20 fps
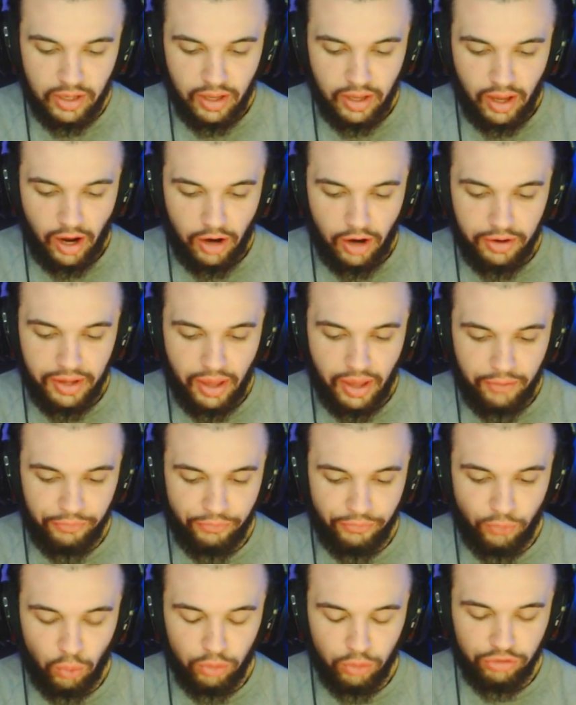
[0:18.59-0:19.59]
I already have
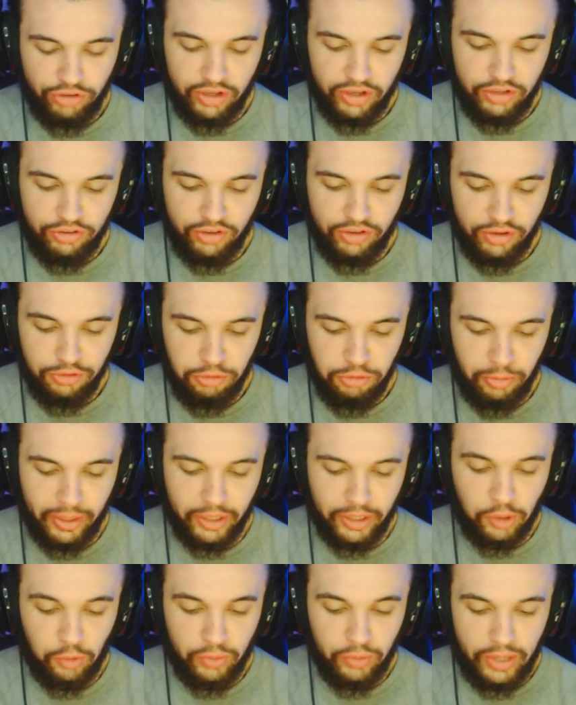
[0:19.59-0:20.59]
four Shiny Shellder in my
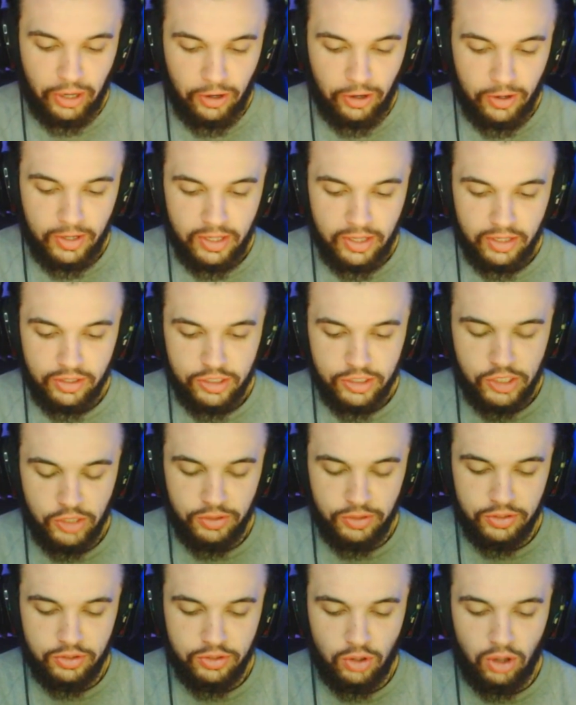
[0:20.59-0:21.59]
career, so these
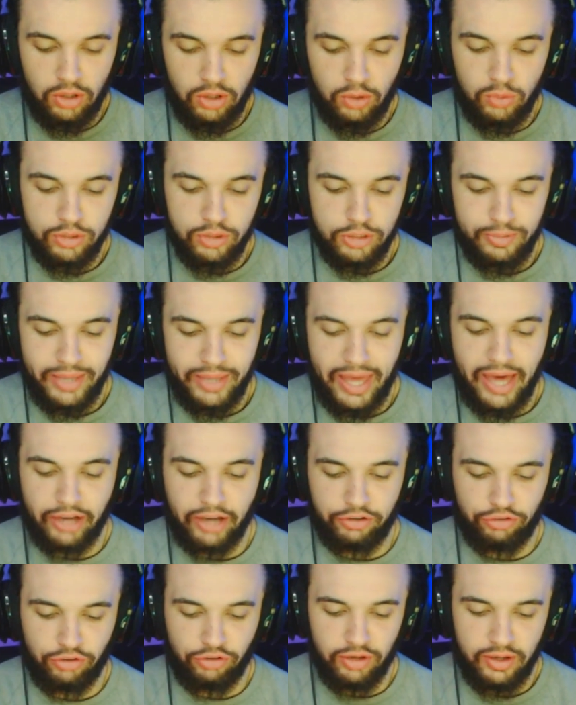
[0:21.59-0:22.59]
are all going to be
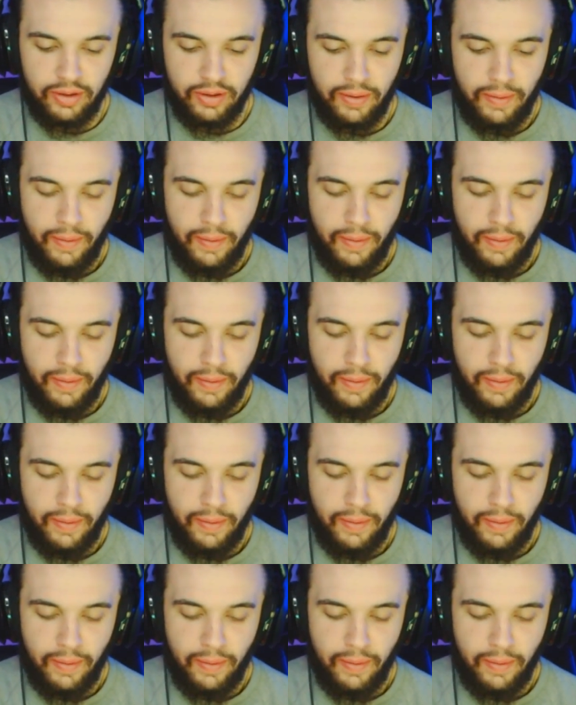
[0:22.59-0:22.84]
extra.